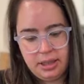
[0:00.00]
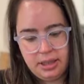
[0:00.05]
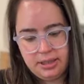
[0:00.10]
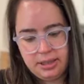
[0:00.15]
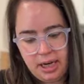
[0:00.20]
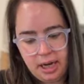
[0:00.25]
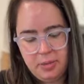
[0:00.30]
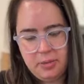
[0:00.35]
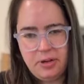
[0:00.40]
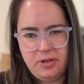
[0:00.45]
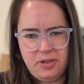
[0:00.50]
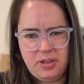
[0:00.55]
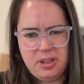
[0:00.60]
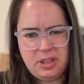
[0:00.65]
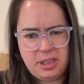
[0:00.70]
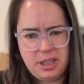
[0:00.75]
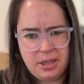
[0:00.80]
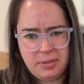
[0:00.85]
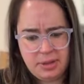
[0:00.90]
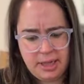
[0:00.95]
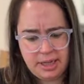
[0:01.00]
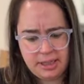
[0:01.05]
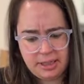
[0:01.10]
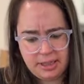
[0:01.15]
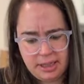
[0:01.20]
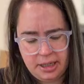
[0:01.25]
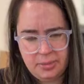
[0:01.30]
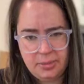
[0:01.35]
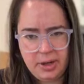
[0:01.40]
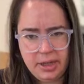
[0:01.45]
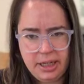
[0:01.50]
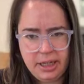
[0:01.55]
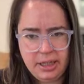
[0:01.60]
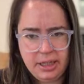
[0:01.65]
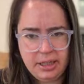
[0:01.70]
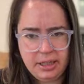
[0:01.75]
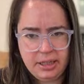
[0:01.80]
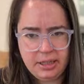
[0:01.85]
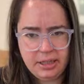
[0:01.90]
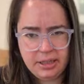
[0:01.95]
It's got to be first name, last name,
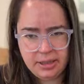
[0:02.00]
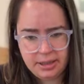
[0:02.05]
right?